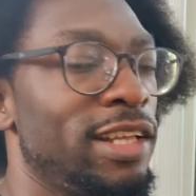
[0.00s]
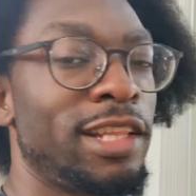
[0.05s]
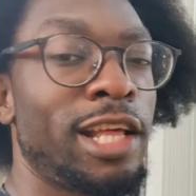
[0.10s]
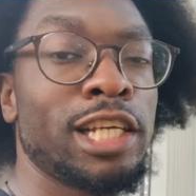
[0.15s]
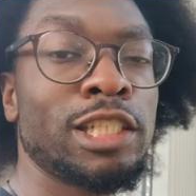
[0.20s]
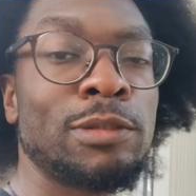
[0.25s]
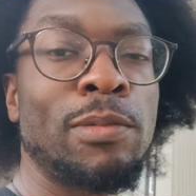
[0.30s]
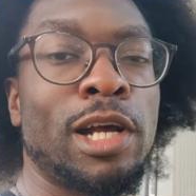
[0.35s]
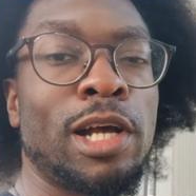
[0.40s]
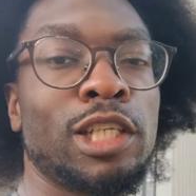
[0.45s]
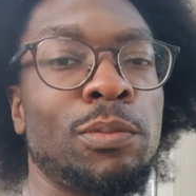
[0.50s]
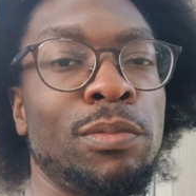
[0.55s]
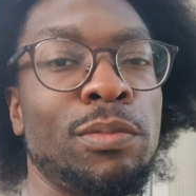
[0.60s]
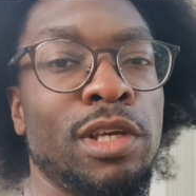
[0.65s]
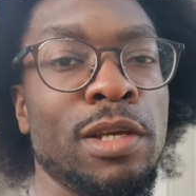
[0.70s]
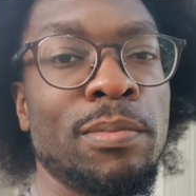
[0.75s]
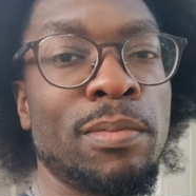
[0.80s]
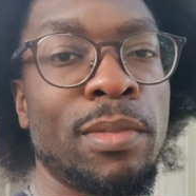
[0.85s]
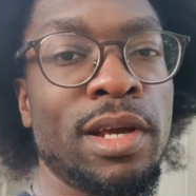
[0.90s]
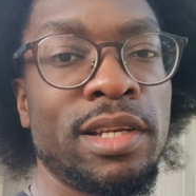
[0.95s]
That's my
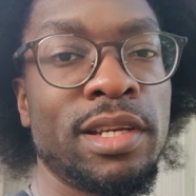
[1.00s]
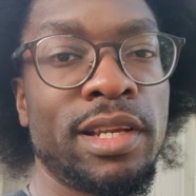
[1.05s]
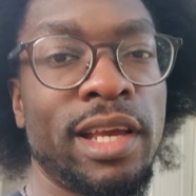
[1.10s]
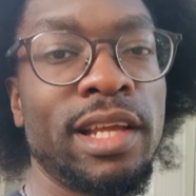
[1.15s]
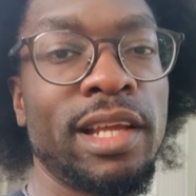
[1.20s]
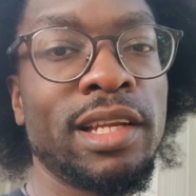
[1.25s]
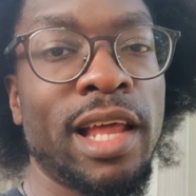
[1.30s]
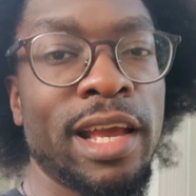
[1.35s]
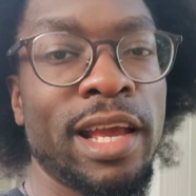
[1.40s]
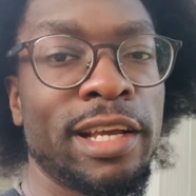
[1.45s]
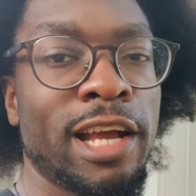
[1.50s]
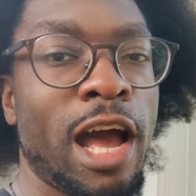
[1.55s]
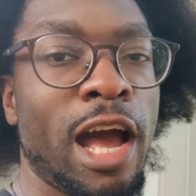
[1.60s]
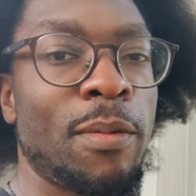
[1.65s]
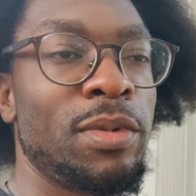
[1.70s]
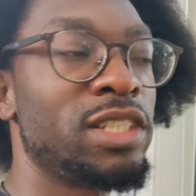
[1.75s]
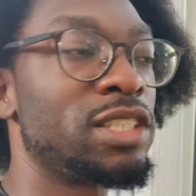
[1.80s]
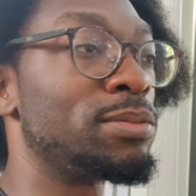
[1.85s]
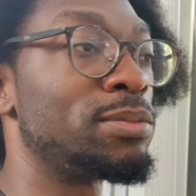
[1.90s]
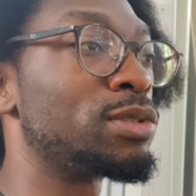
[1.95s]
speed Monday. Like,
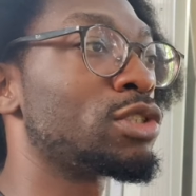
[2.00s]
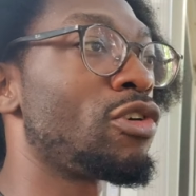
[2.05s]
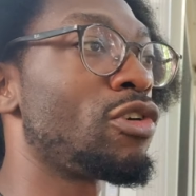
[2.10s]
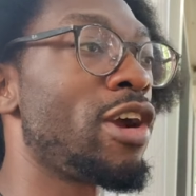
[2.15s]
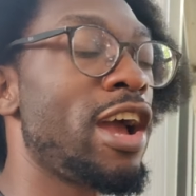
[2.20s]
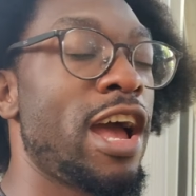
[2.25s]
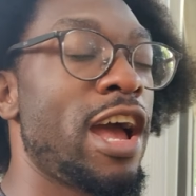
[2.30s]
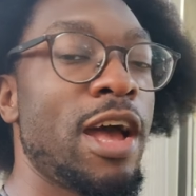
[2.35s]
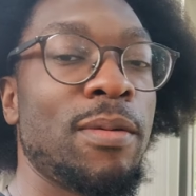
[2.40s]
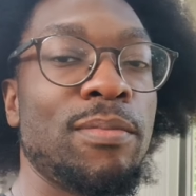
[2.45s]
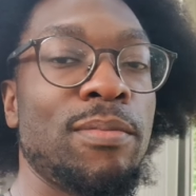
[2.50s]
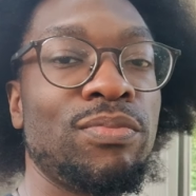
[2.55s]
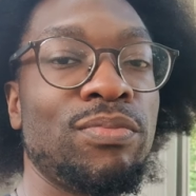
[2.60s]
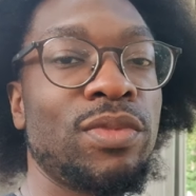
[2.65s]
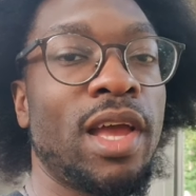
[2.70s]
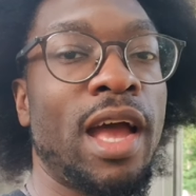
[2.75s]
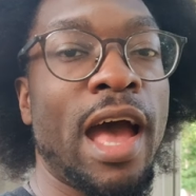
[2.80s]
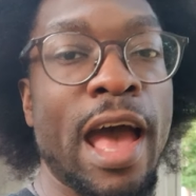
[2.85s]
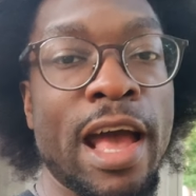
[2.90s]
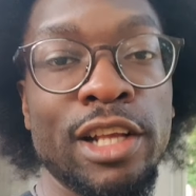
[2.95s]
comment, and subscribe.
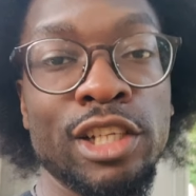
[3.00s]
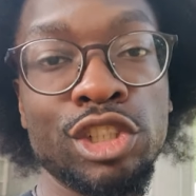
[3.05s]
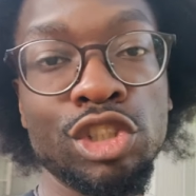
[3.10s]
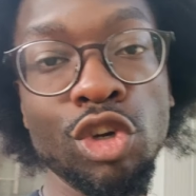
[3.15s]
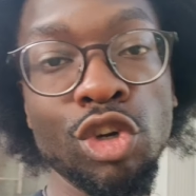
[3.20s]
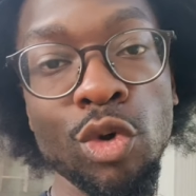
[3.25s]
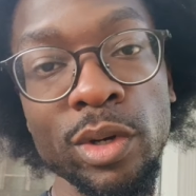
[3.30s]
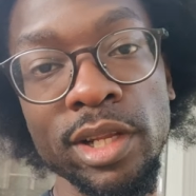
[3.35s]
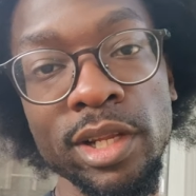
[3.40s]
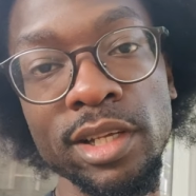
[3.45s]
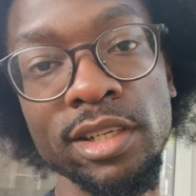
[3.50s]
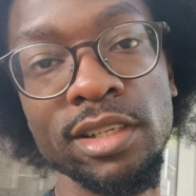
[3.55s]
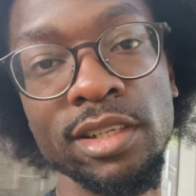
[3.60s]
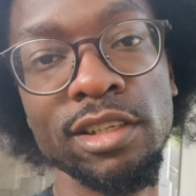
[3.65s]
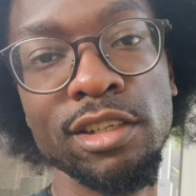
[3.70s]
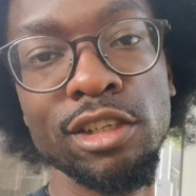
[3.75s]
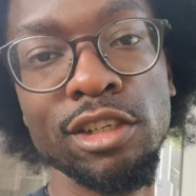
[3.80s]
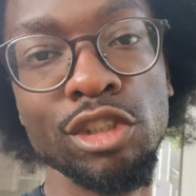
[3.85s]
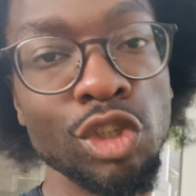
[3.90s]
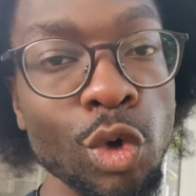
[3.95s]
I enjoyed it.
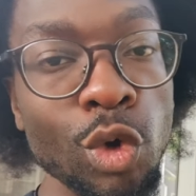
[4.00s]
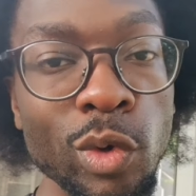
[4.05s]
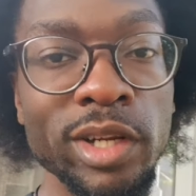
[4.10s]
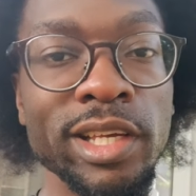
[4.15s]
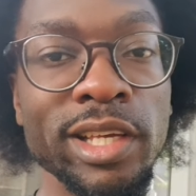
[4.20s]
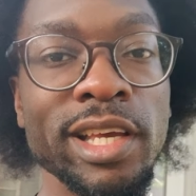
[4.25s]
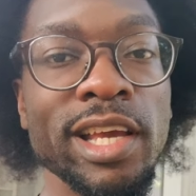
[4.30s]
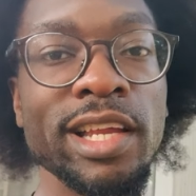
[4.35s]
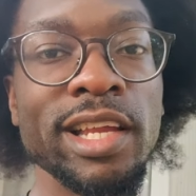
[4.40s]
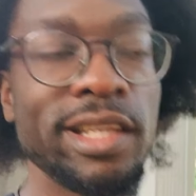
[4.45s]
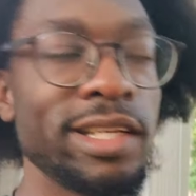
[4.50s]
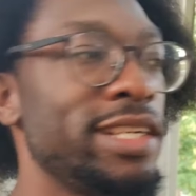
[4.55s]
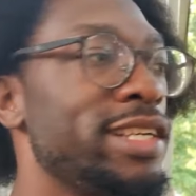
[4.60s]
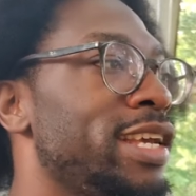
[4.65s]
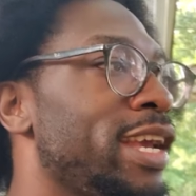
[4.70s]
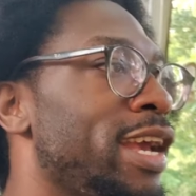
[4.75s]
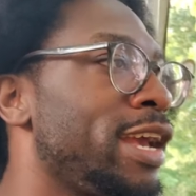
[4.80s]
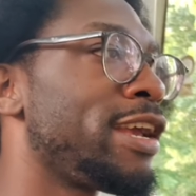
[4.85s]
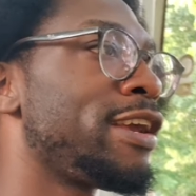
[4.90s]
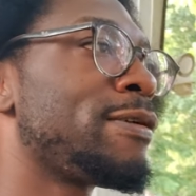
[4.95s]
Do it again,
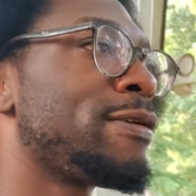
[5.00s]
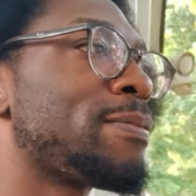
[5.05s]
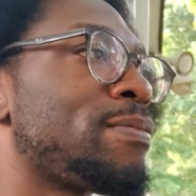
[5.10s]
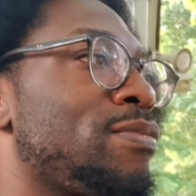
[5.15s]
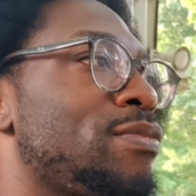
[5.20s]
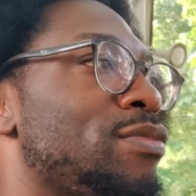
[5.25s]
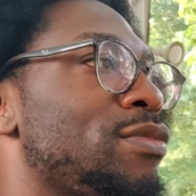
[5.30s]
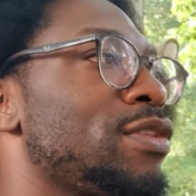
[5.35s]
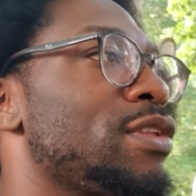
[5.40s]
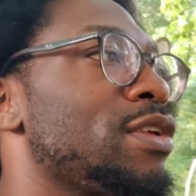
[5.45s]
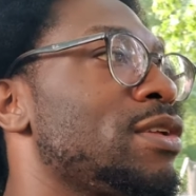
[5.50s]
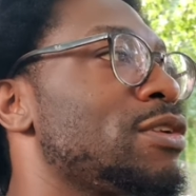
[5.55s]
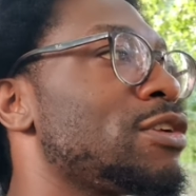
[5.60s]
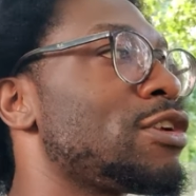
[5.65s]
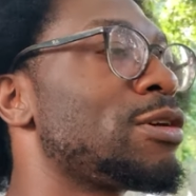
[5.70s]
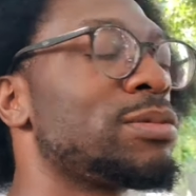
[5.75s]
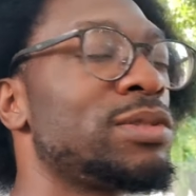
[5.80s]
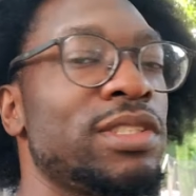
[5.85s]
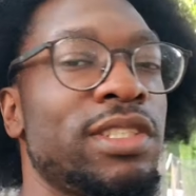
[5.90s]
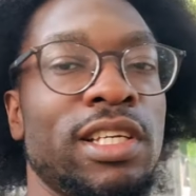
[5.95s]
DK. You
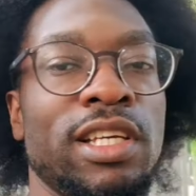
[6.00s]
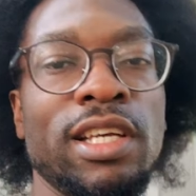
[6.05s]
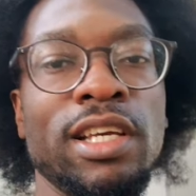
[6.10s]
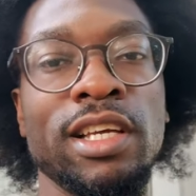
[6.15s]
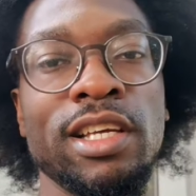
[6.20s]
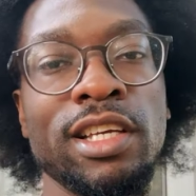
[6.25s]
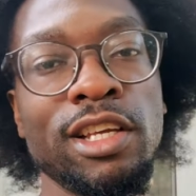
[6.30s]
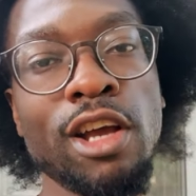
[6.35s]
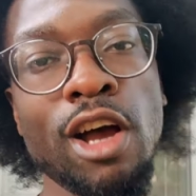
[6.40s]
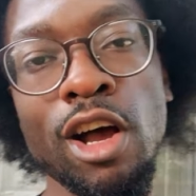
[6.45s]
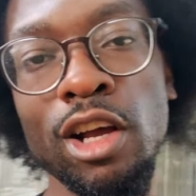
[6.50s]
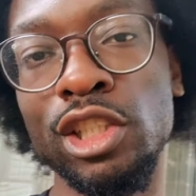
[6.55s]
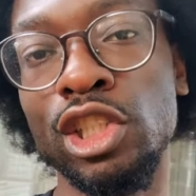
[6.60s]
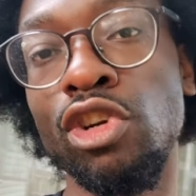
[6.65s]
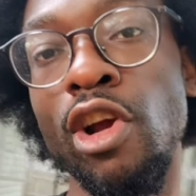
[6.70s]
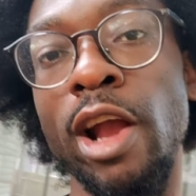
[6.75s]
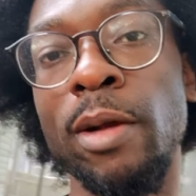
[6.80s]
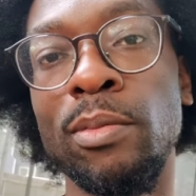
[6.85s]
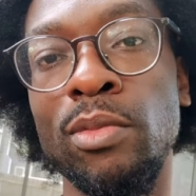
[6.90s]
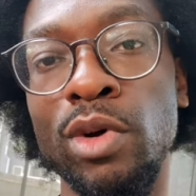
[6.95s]
know what I'm saying? Y'all,
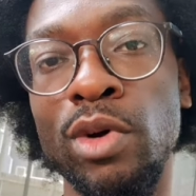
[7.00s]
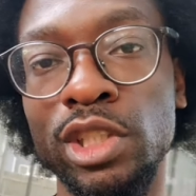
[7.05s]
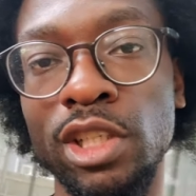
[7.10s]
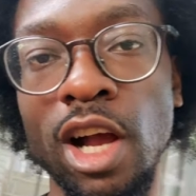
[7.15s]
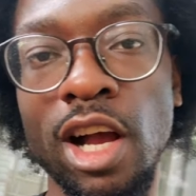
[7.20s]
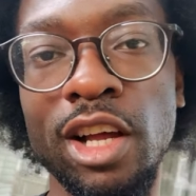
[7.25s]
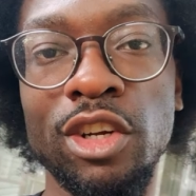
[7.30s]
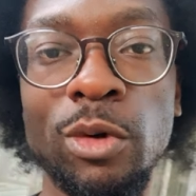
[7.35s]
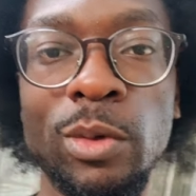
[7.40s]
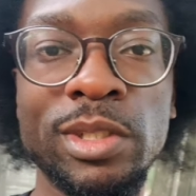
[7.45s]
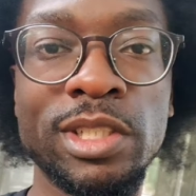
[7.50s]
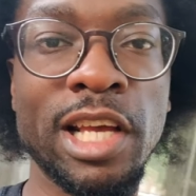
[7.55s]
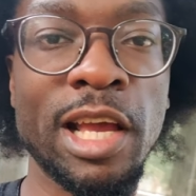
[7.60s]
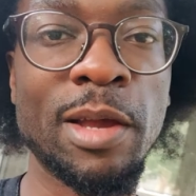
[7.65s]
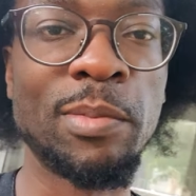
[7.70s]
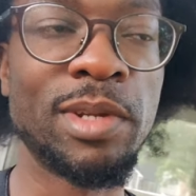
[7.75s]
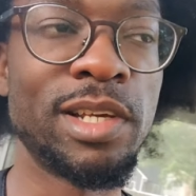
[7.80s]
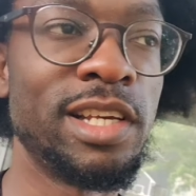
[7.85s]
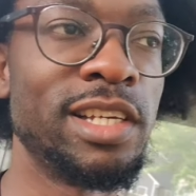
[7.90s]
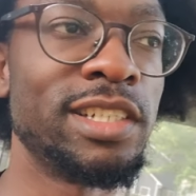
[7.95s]
track boys, y'all know what
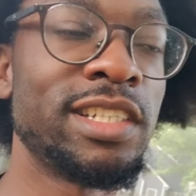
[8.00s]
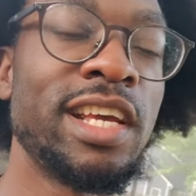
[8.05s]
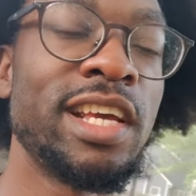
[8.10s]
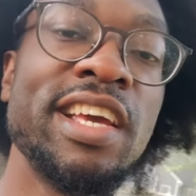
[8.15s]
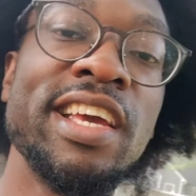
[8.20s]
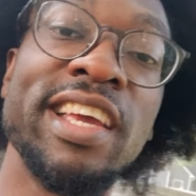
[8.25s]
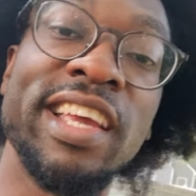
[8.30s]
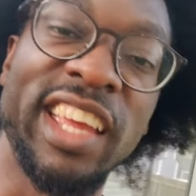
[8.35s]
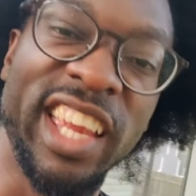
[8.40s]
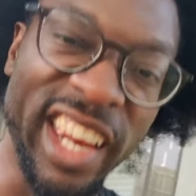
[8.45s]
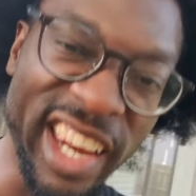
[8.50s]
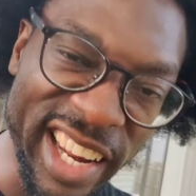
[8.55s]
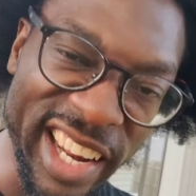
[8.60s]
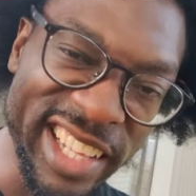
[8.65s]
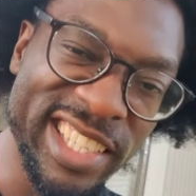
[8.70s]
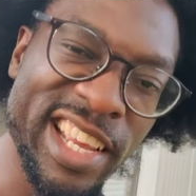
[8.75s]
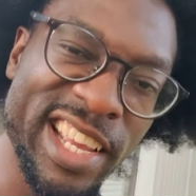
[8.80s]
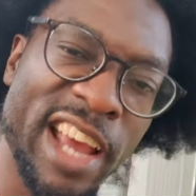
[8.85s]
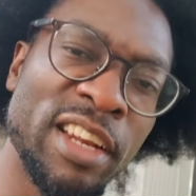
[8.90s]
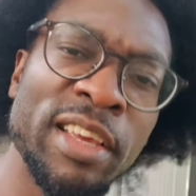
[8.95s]
time it is.
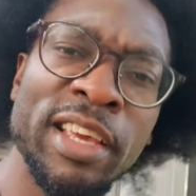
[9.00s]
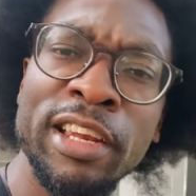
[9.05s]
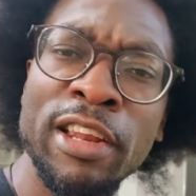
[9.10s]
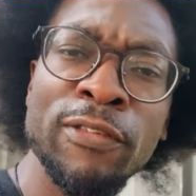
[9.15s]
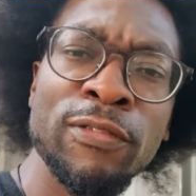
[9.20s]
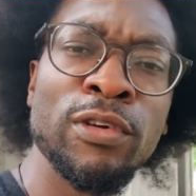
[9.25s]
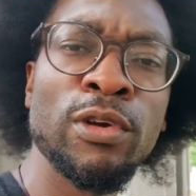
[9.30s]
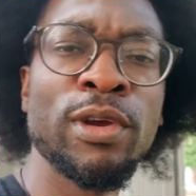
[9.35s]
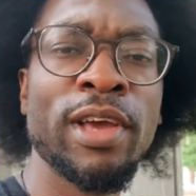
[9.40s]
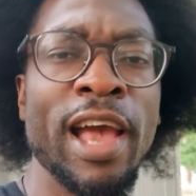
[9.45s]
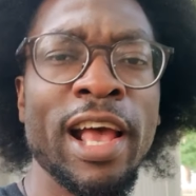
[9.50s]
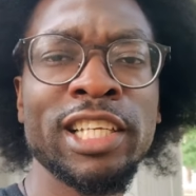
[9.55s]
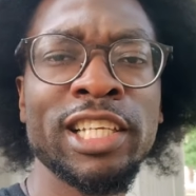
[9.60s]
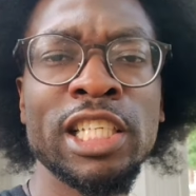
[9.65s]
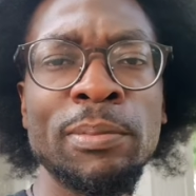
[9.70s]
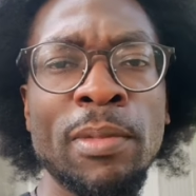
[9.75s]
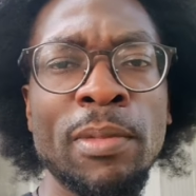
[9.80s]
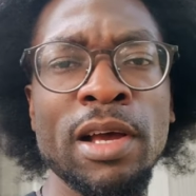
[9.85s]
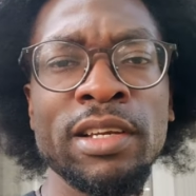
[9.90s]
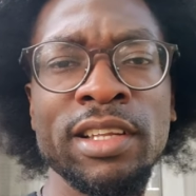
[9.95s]
Anytime the NFL guys
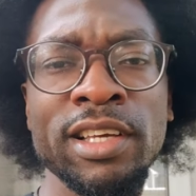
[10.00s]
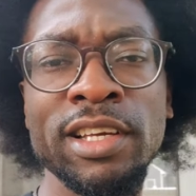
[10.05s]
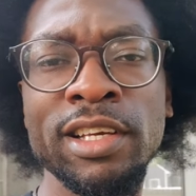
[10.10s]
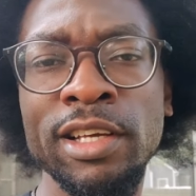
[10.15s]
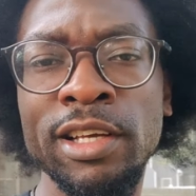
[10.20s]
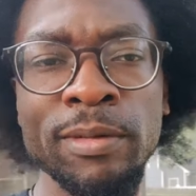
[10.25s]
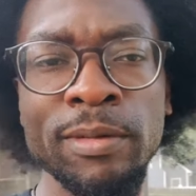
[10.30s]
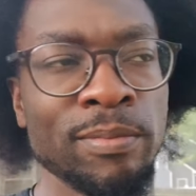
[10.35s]
come out there,